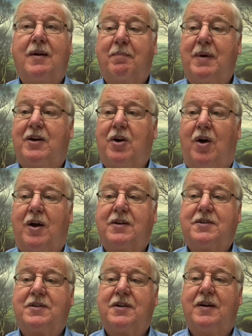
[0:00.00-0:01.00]

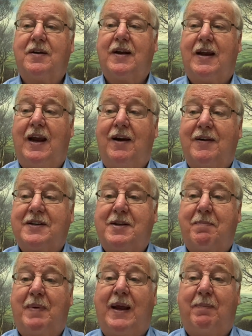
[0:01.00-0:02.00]
because here is the
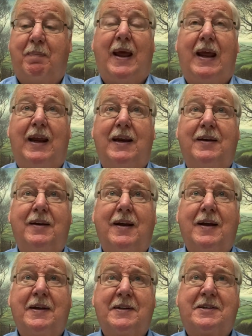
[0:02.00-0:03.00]
big pain
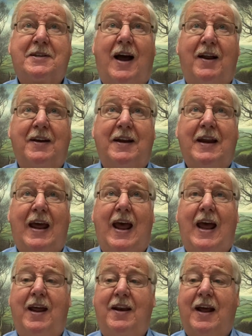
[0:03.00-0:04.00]
standing
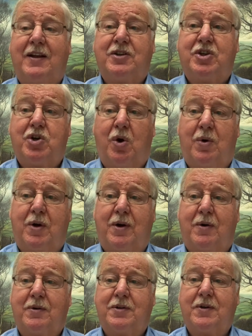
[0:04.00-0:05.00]
head and
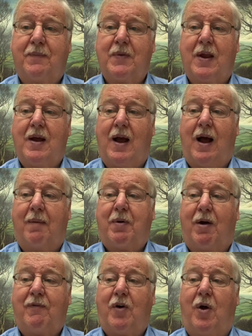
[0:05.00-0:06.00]
shoulders
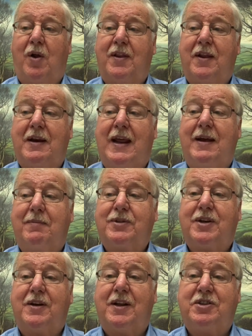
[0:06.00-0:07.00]
above all the names
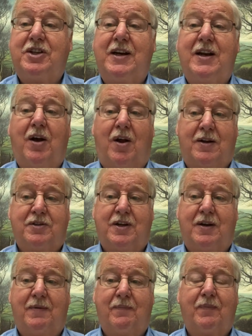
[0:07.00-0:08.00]
in the
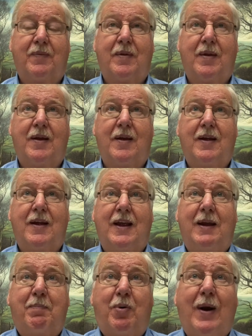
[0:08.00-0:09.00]
genealogy.
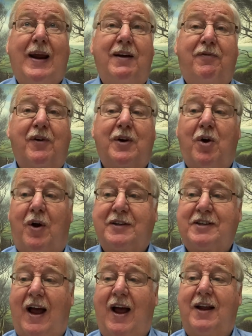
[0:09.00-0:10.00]
He prayed for
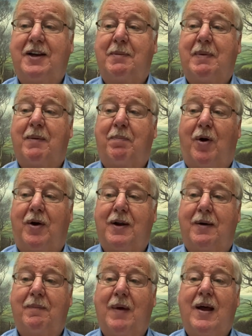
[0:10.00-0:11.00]
God's hand to be upon
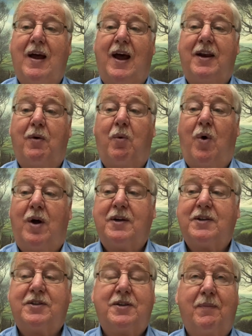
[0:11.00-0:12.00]
him, and it
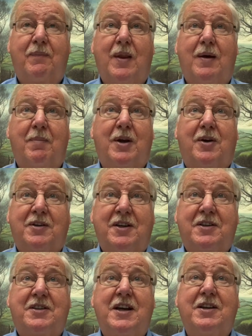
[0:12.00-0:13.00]
was, because
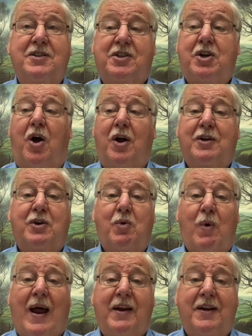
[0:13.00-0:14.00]
it says God
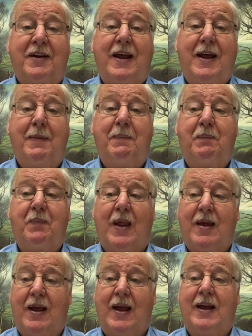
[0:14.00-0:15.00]
granted him
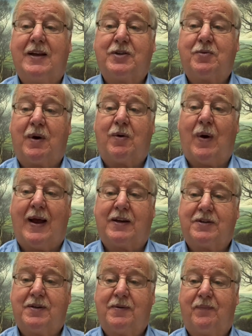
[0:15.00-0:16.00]
his
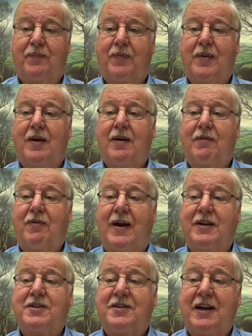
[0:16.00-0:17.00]
request.
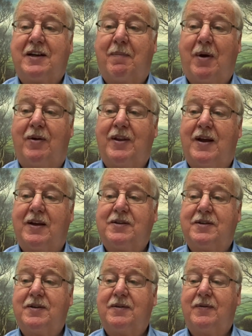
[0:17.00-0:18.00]
Friends, think about
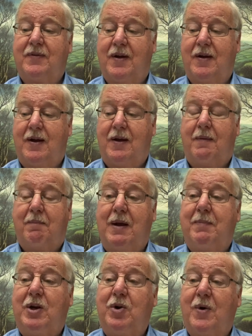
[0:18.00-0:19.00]
this.
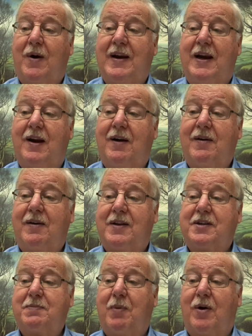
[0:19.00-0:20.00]
Maybe you are here
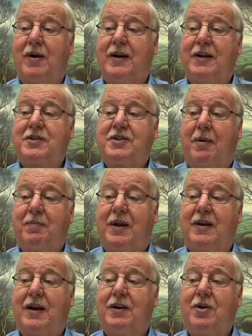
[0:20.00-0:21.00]
this morning in
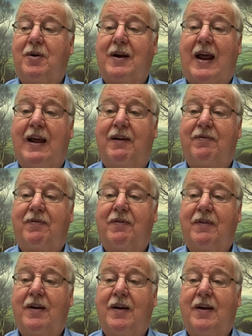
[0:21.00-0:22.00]
something in your life
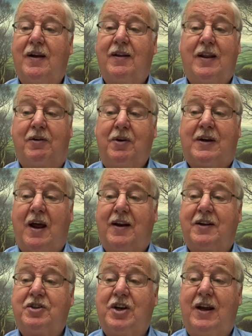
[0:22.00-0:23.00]
that you
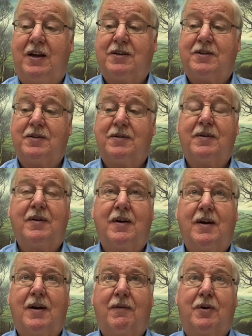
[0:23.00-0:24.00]
cannot change.
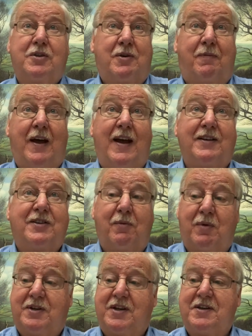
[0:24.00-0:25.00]
For Jabez, it
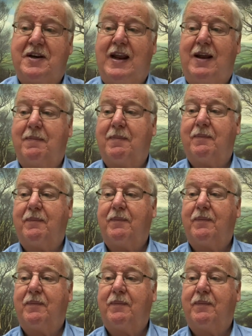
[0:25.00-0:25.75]
was his name.